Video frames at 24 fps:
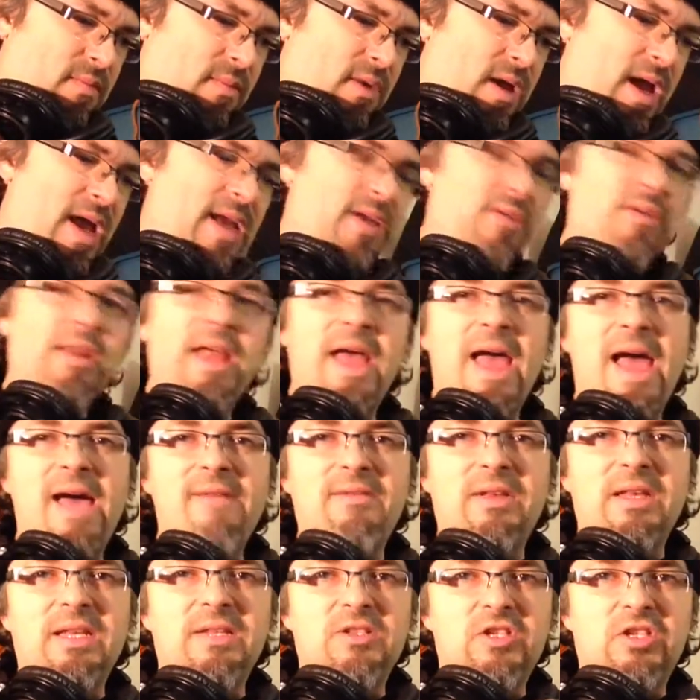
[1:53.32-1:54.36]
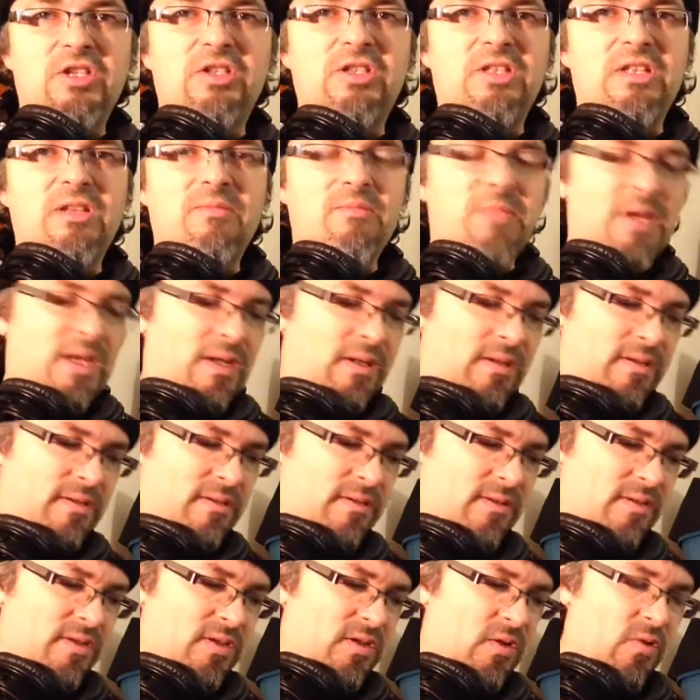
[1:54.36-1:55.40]
I'm going to have it just in the middle.
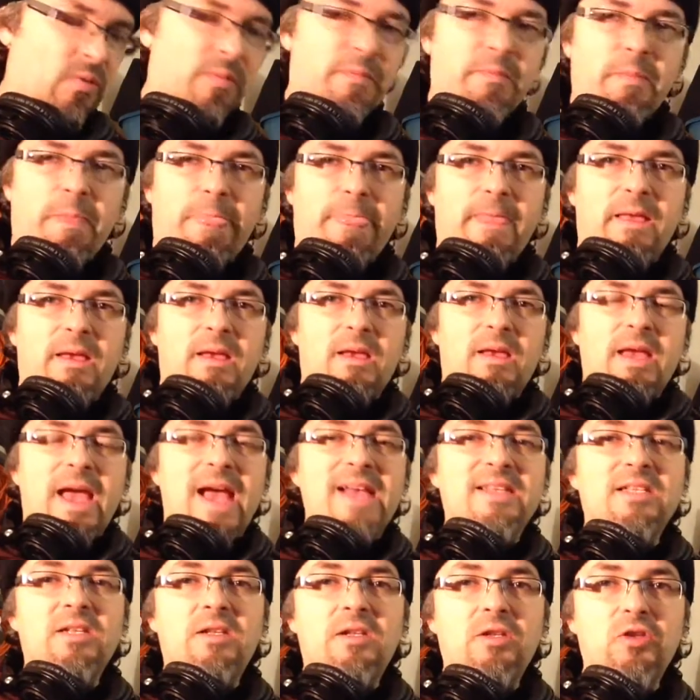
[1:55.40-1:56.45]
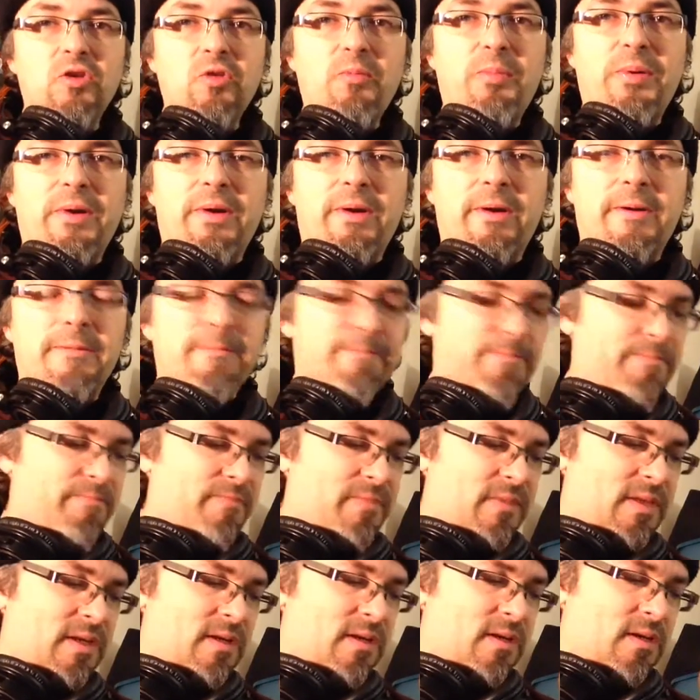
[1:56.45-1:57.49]
So as a looper,
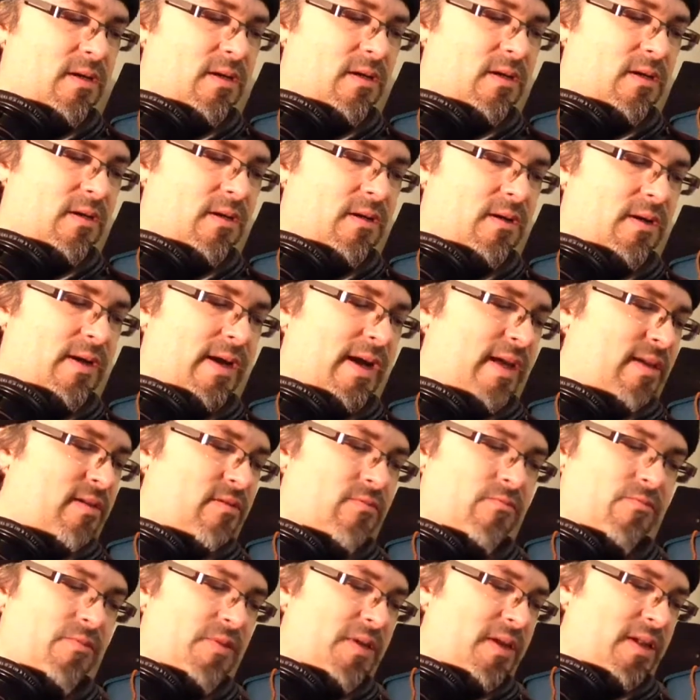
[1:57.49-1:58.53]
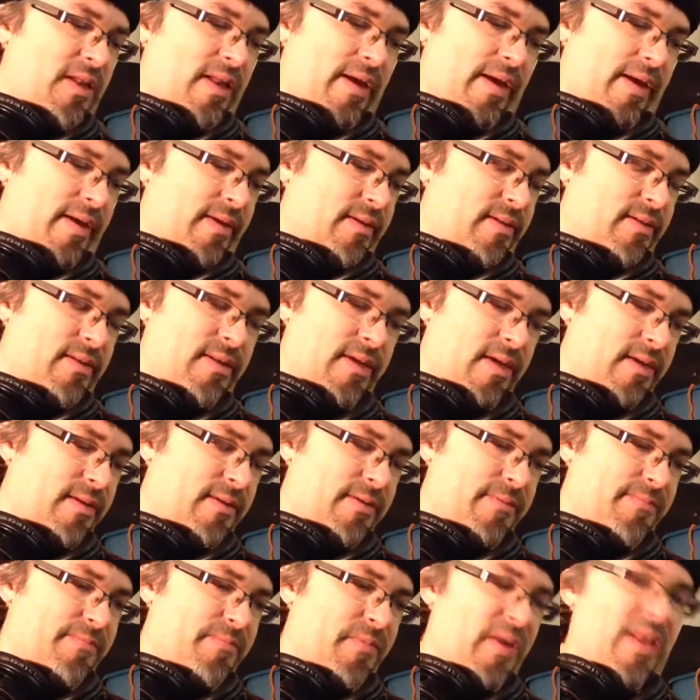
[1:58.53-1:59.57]
uh, I realized
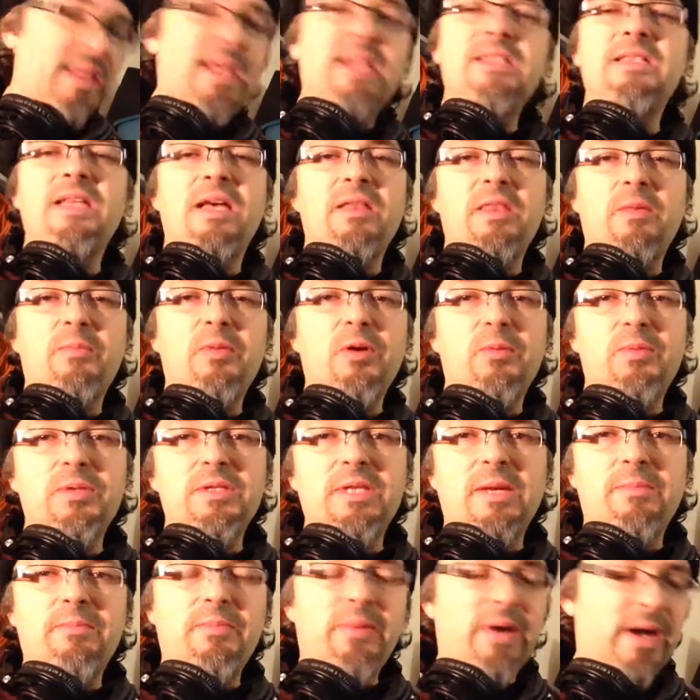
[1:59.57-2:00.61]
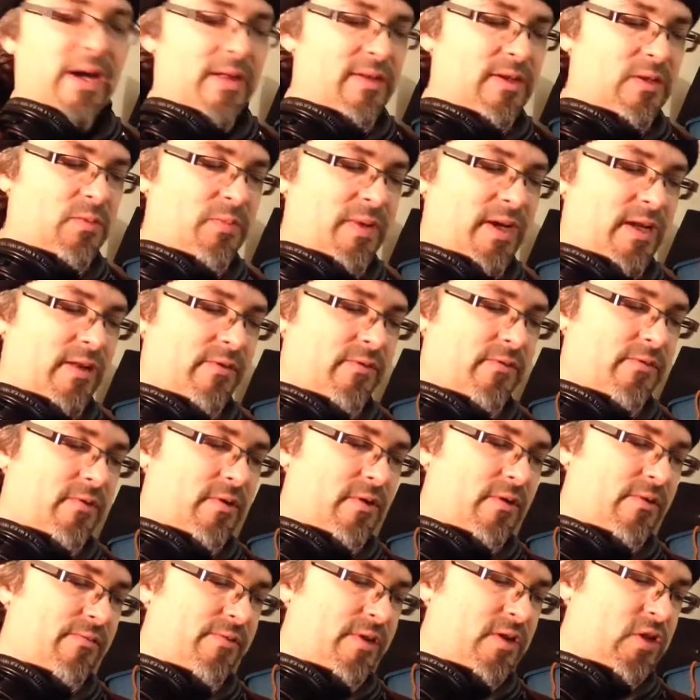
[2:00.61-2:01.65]
that, and that's not the purpose I bought this pedal
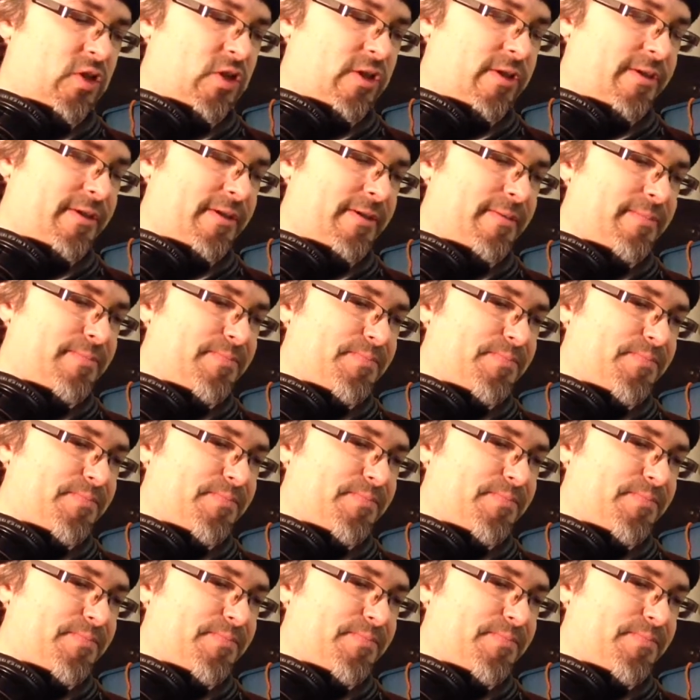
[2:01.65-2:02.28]
for originally,